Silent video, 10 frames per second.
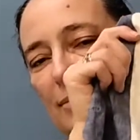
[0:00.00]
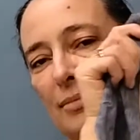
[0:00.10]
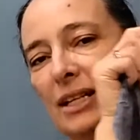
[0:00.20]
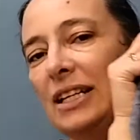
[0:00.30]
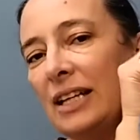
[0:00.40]

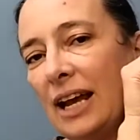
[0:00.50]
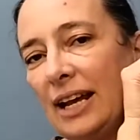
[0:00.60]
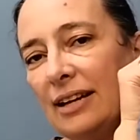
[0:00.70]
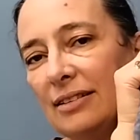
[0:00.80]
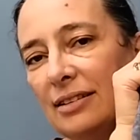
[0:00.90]
in
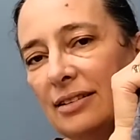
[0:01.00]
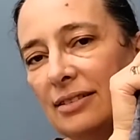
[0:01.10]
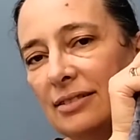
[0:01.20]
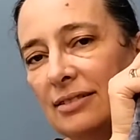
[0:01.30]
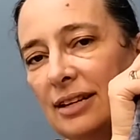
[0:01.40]
hand.
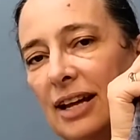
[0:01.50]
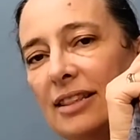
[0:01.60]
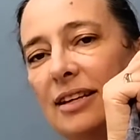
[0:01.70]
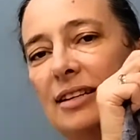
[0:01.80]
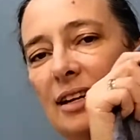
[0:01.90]
And
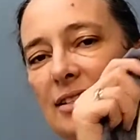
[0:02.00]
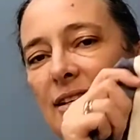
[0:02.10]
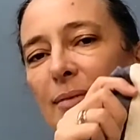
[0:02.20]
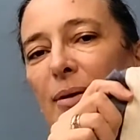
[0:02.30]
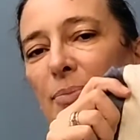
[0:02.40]
then next
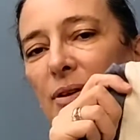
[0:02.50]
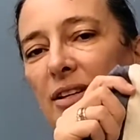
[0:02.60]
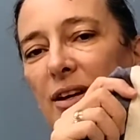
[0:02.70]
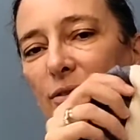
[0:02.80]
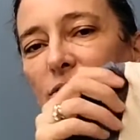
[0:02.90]
time I pull it
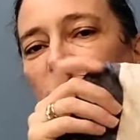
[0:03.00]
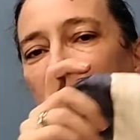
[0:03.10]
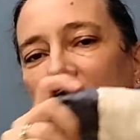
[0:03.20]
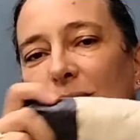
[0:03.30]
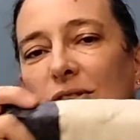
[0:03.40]
out to, you
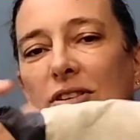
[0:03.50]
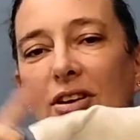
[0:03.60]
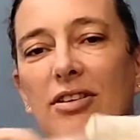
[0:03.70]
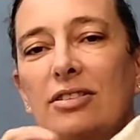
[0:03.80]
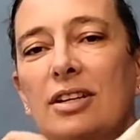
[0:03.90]
know,
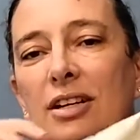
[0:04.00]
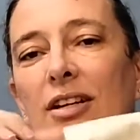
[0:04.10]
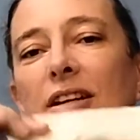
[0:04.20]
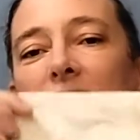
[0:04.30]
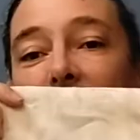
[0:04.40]
start
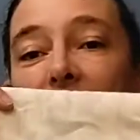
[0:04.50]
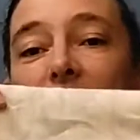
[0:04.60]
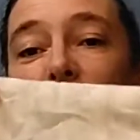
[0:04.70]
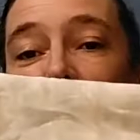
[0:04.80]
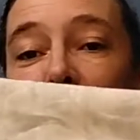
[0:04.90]
the
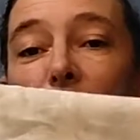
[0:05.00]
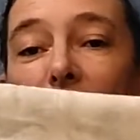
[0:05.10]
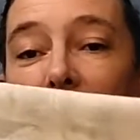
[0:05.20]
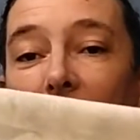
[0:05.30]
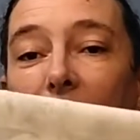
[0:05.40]
next row
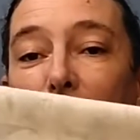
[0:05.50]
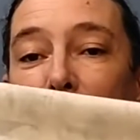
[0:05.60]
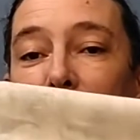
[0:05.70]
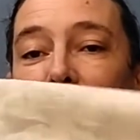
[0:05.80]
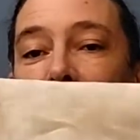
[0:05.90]
up,
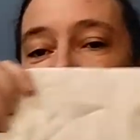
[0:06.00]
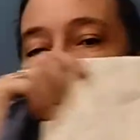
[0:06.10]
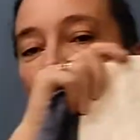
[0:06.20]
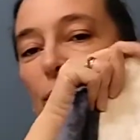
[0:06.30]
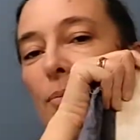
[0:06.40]

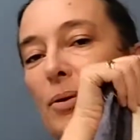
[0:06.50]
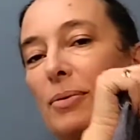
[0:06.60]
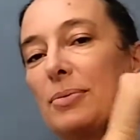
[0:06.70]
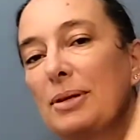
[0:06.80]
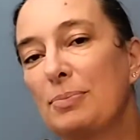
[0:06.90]
I will
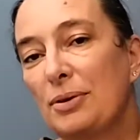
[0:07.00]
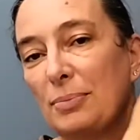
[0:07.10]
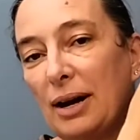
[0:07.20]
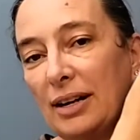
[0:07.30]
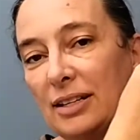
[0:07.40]
probably put it
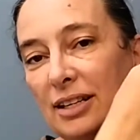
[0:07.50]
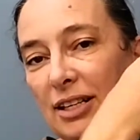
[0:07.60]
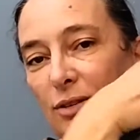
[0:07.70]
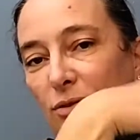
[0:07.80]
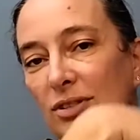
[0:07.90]
back in the
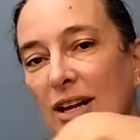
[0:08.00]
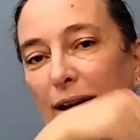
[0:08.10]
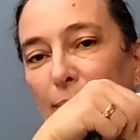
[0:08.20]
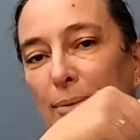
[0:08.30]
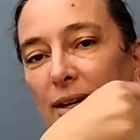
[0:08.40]

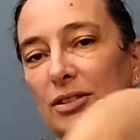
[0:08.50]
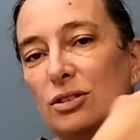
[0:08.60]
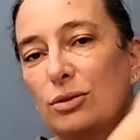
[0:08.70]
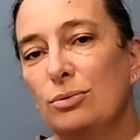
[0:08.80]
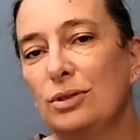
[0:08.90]
Q-snap and
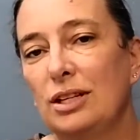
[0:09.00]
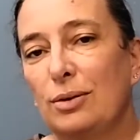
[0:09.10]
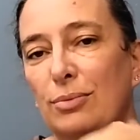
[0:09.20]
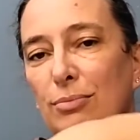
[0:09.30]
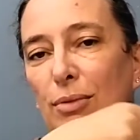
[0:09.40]
do, you know,
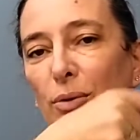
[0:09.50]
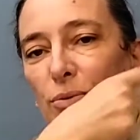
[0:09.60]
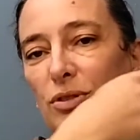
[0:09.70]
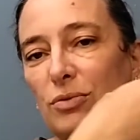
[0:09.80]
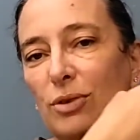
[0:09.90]

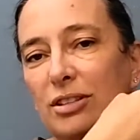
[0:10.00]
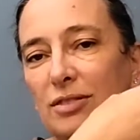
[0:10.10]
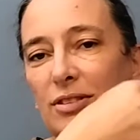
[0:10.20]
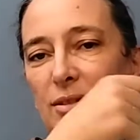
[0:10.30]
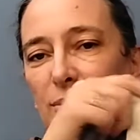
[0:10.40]
most of what's
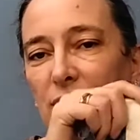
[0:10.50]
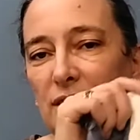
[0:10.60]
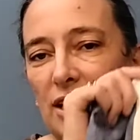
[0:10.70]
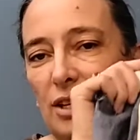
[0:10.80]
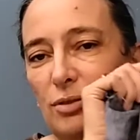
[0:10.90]
visible in the
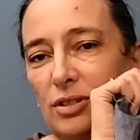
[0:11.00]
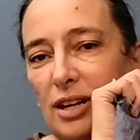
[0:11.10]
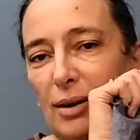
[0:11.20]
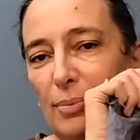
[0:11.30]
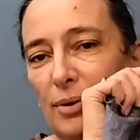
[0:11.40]

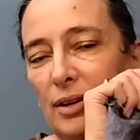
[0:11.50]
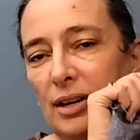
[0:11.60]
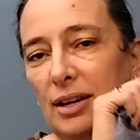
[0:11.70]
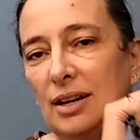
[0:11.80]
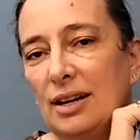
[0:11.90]
Q-snap
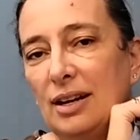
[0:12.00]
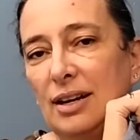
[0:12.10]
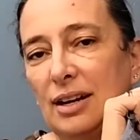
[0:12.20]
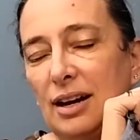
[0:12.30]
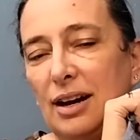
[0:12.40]

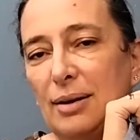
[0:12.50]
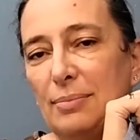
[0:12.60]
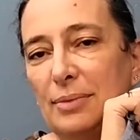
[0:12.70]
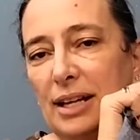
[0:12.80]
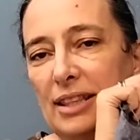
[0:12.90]

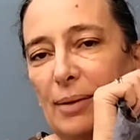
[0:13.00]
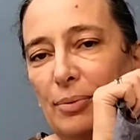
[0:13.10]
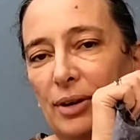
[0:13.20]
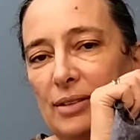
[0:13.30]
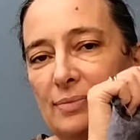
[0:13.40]
at that point.